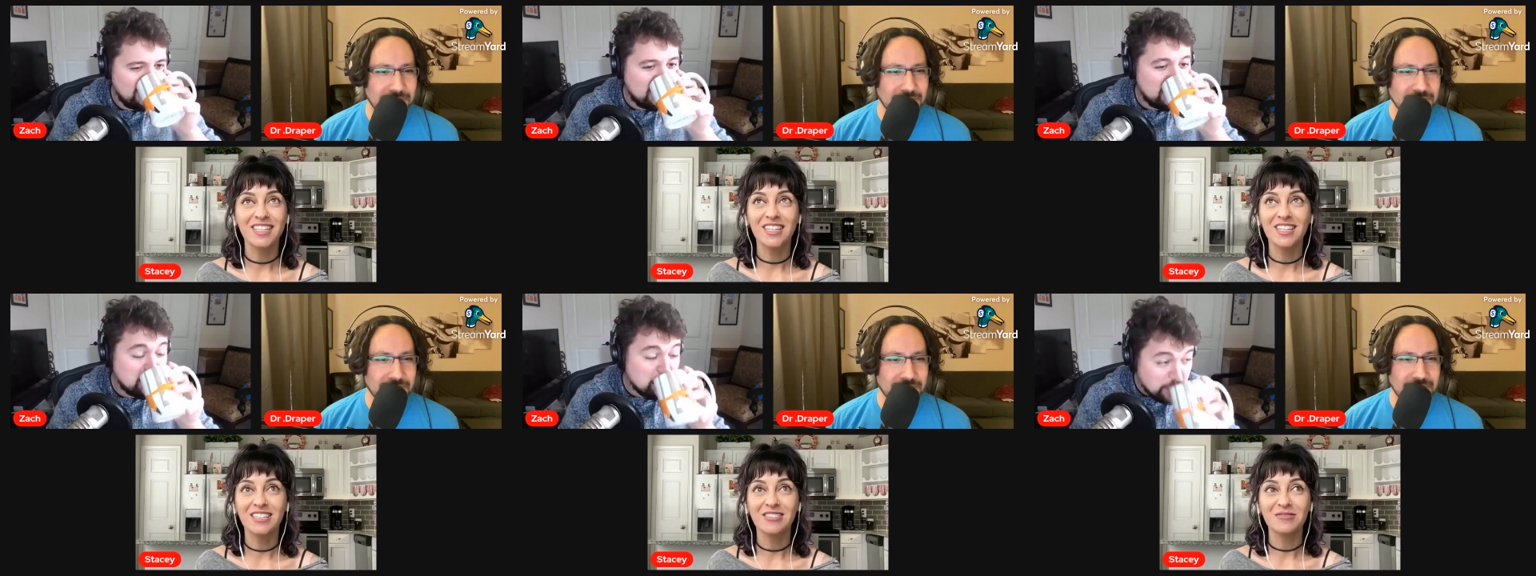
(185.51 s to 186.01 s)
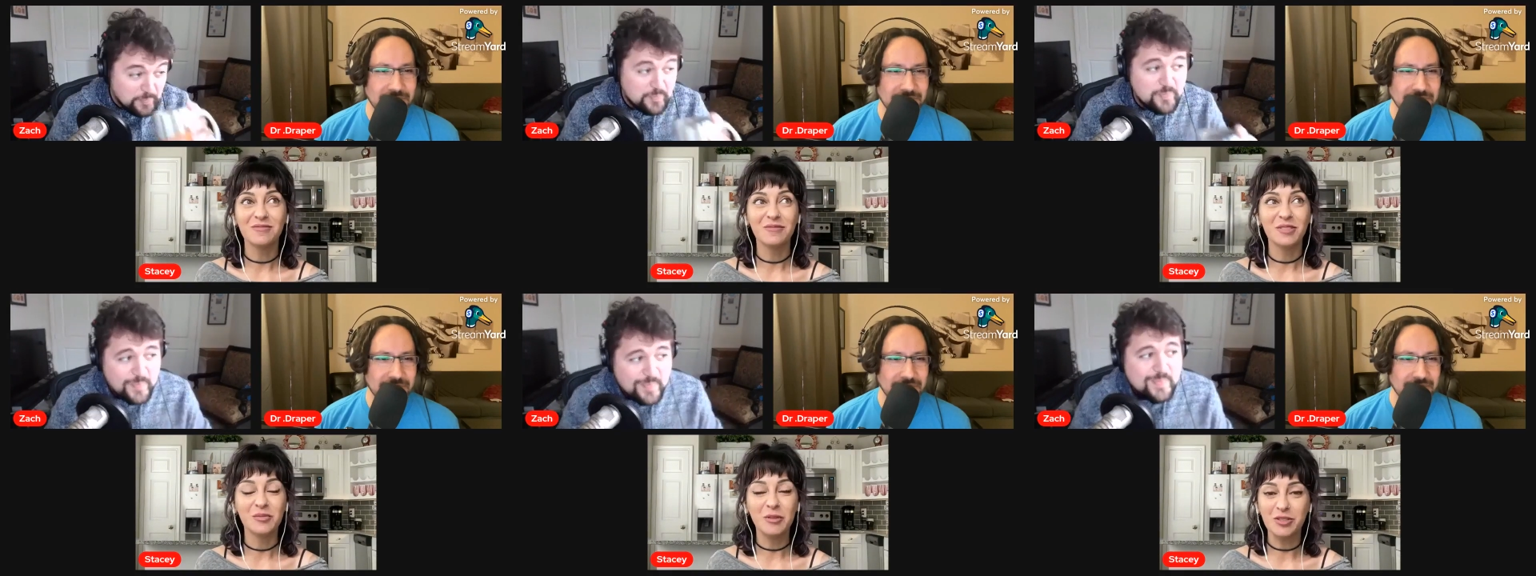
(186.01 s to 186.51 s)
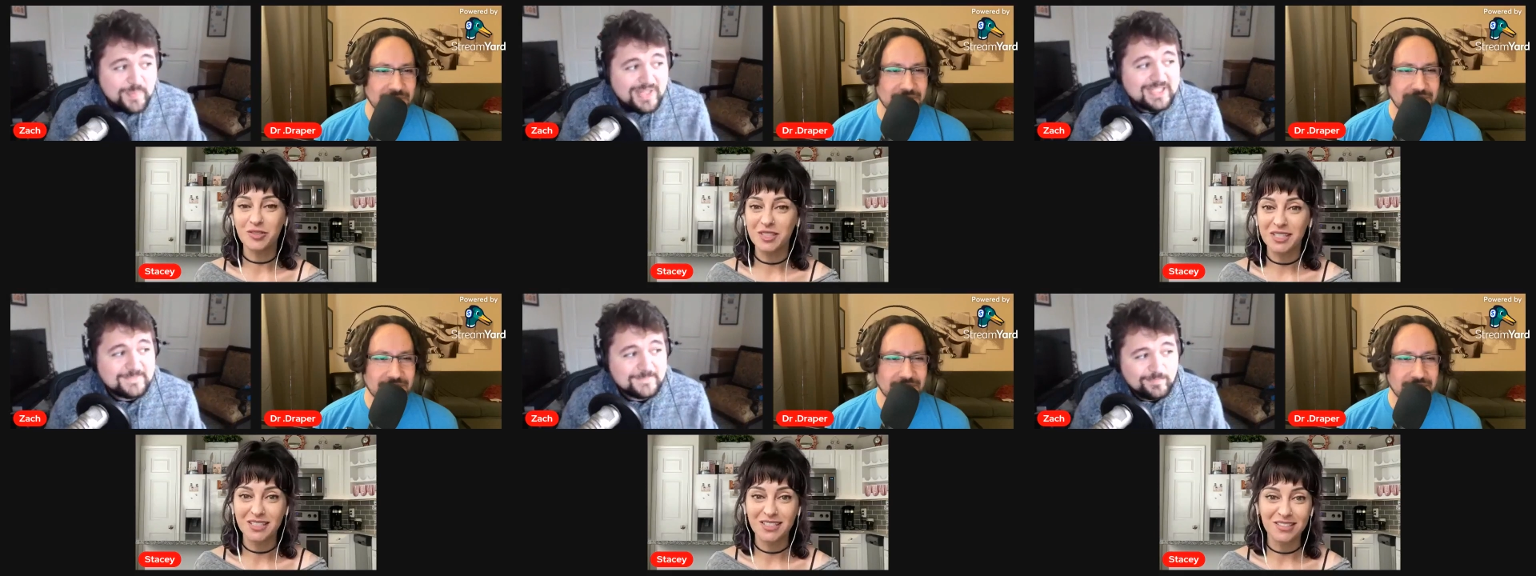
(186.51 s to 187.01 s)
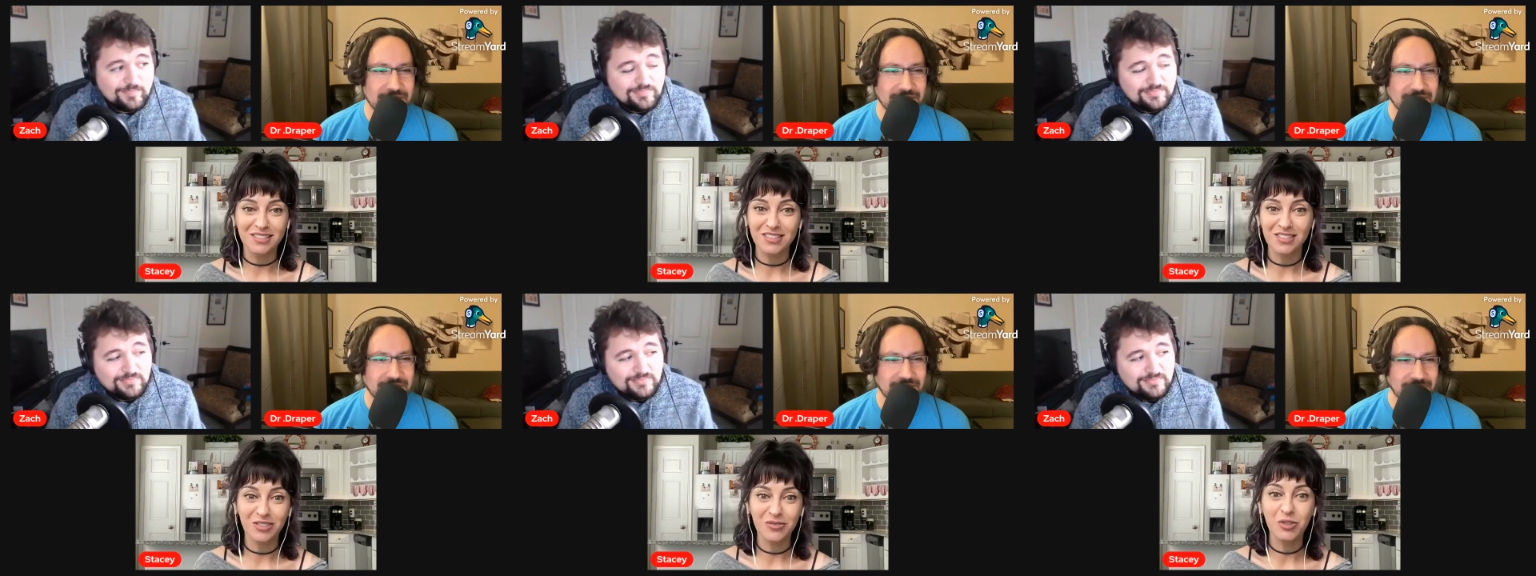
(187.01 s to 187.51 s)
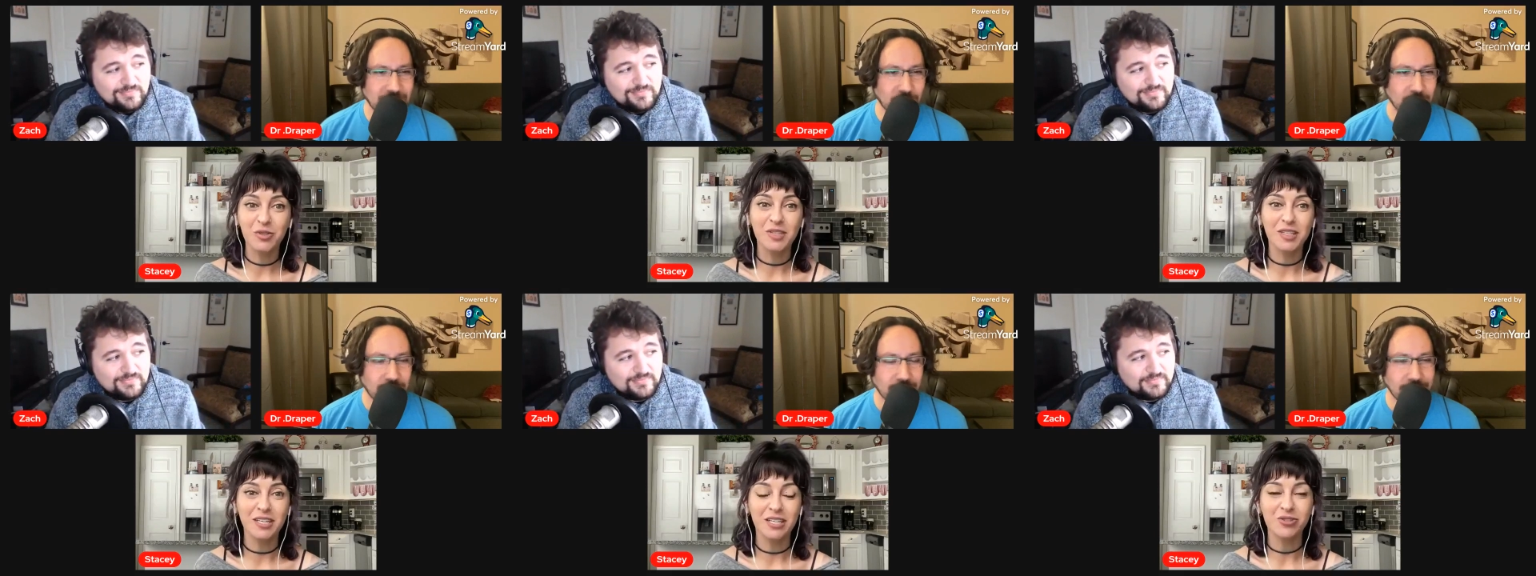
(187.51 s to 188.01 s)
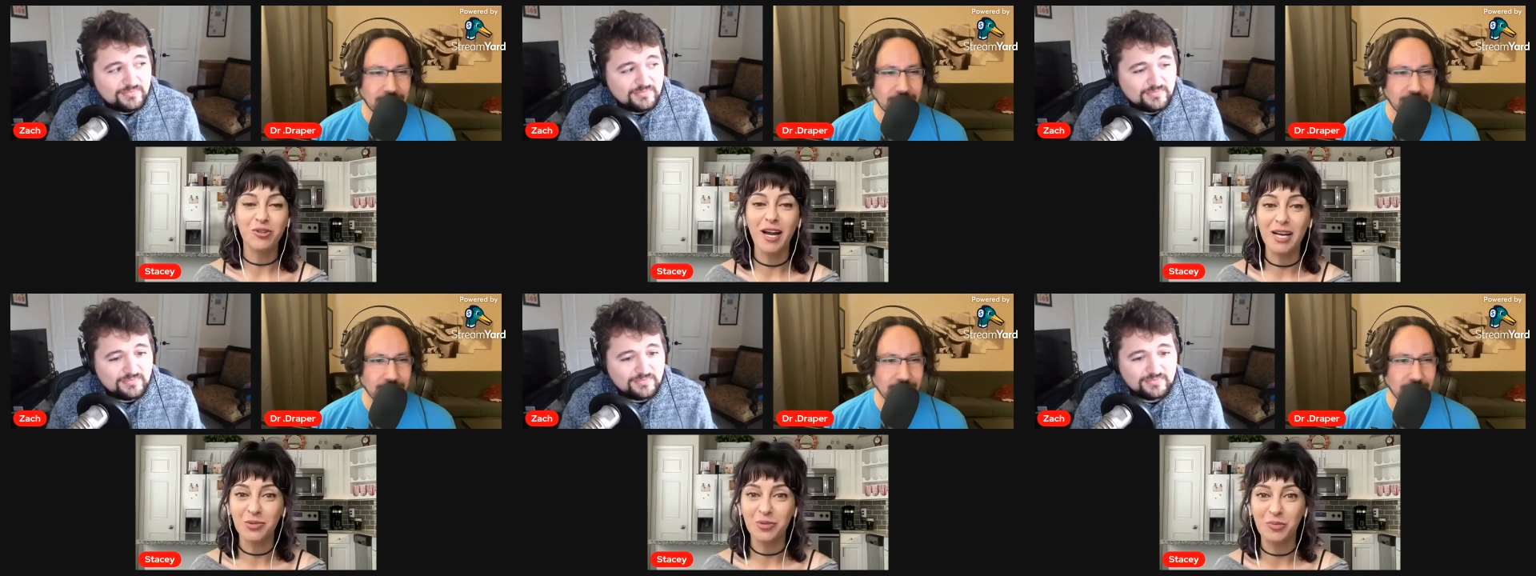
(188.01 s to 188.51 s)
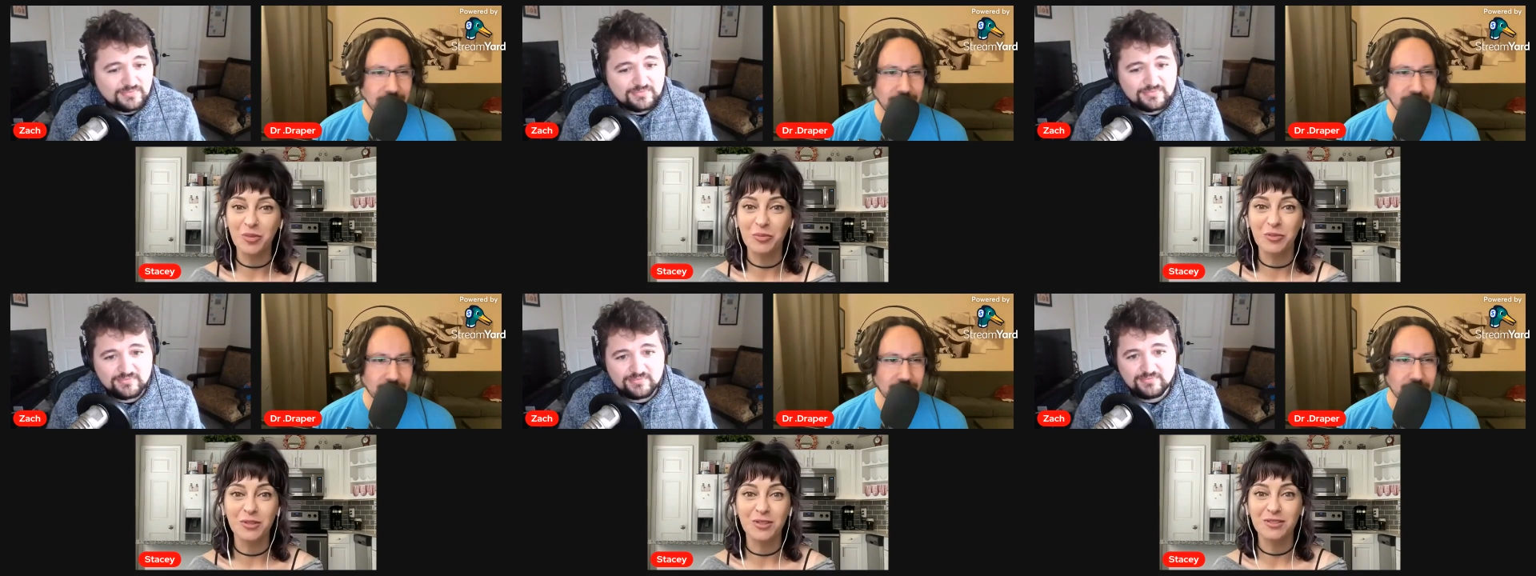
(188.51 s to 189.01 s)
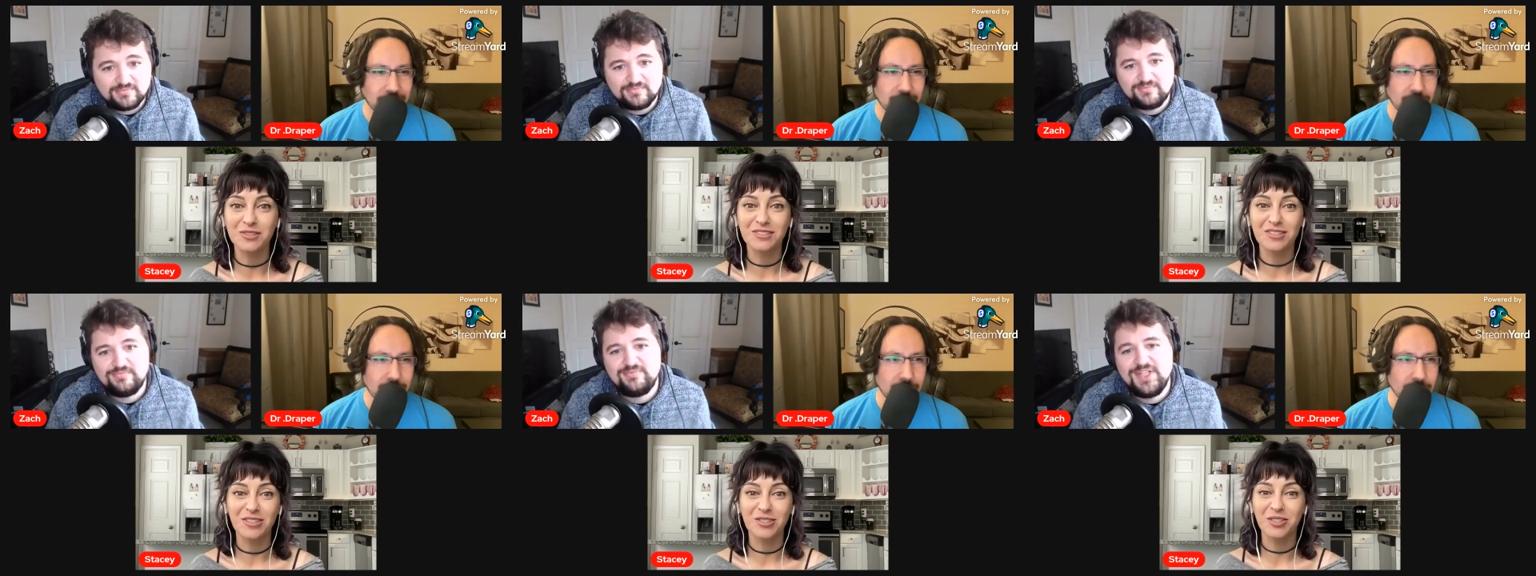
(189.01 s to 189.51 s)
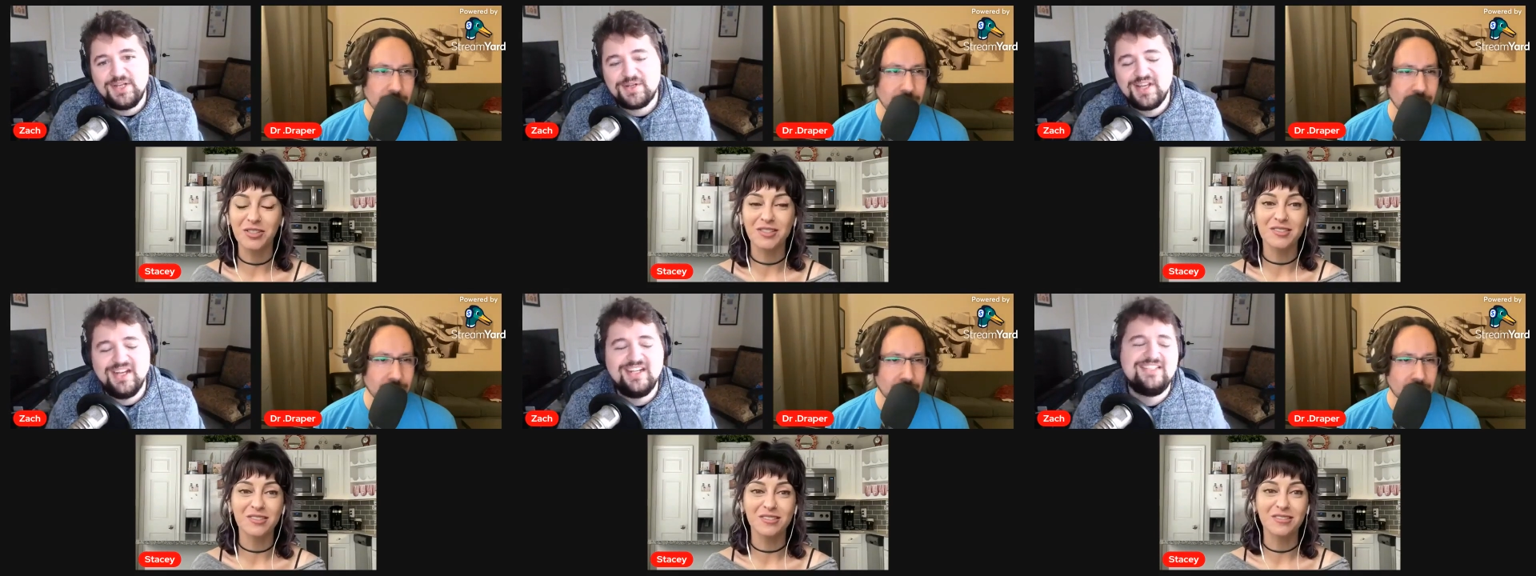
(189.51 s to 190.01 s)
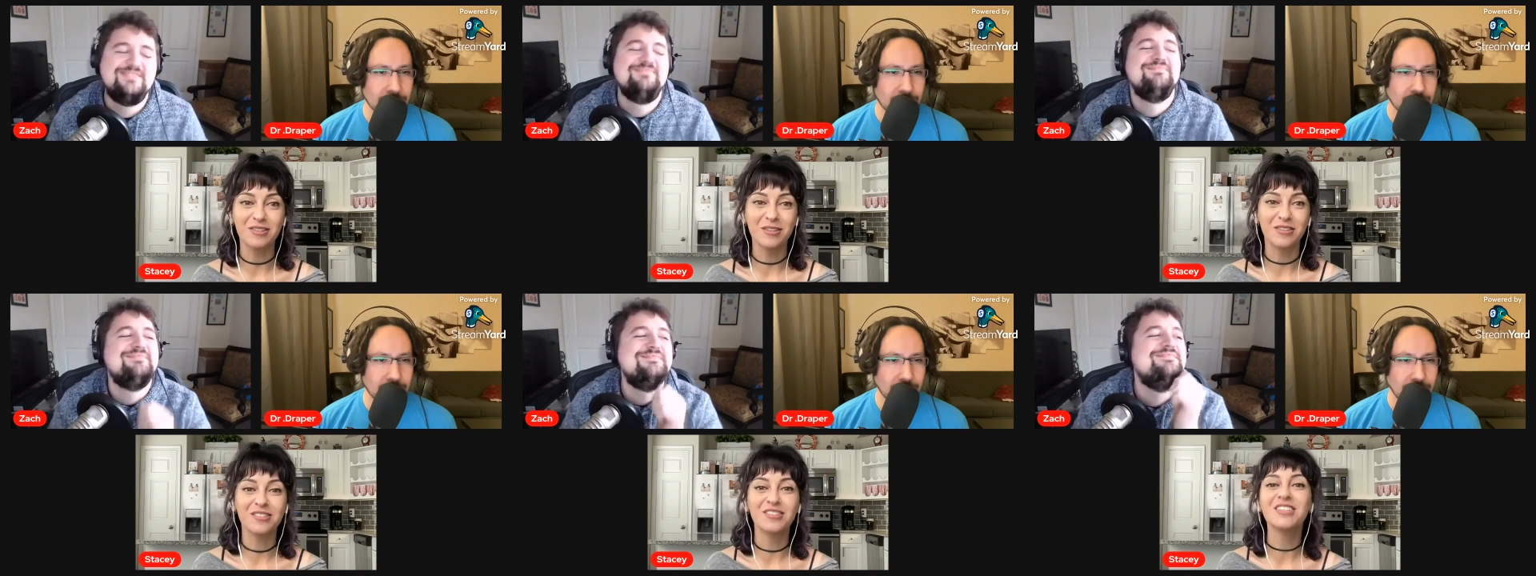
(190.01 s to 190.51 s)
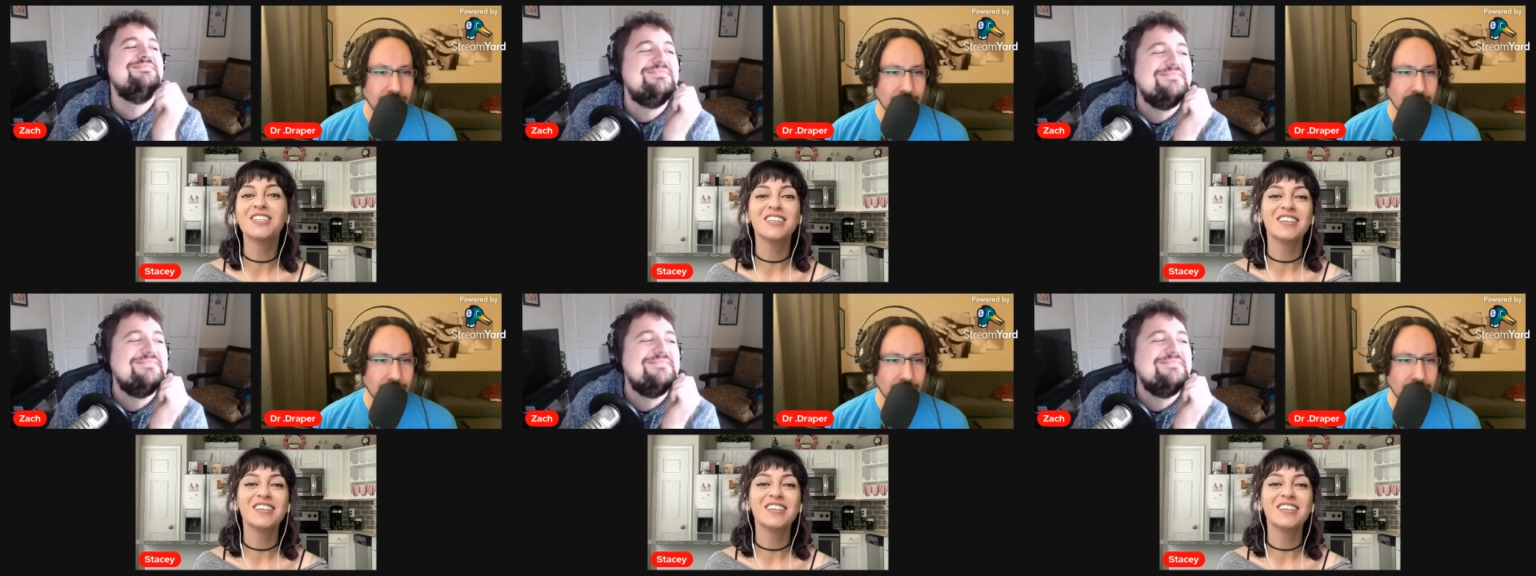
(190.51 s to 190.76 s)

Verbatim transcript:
Speaker 1: Uh, especially, you know, Tuesday night trash when people are just oh,